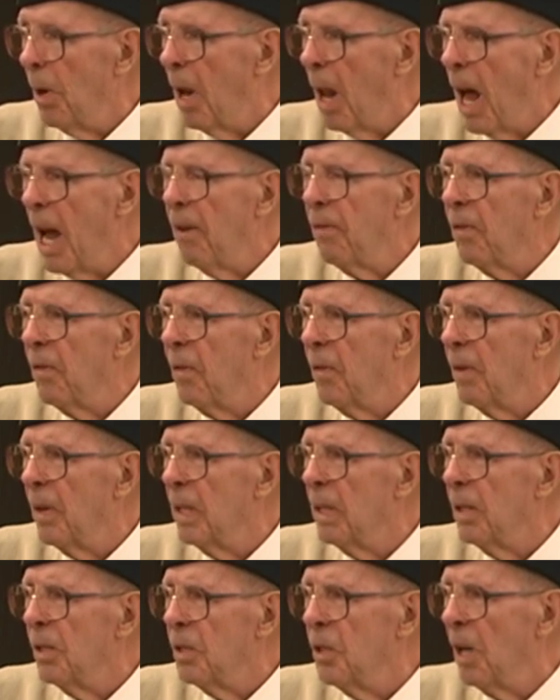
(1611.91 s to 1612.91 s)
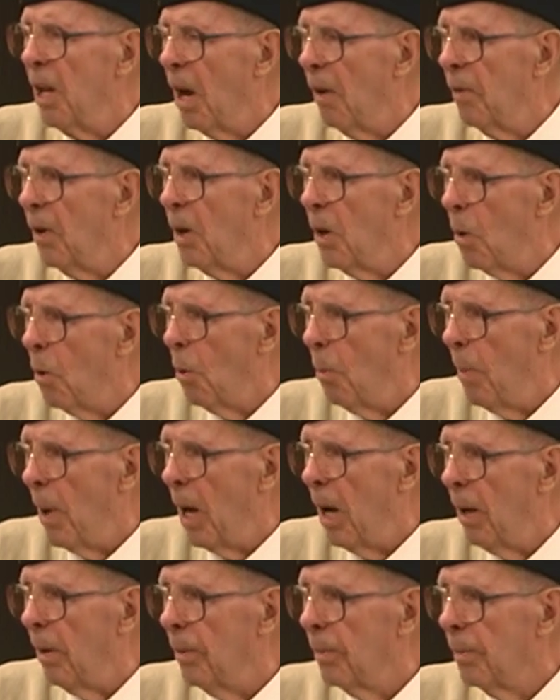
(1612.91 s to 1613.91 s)
life you never know
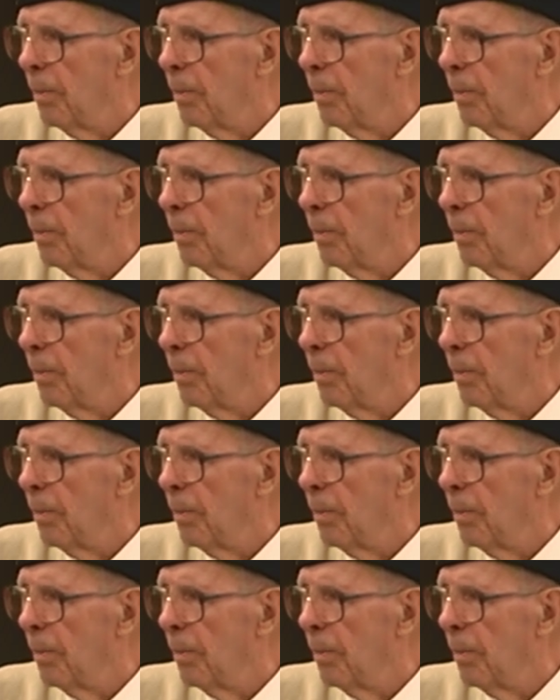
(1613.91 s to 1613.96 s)
about.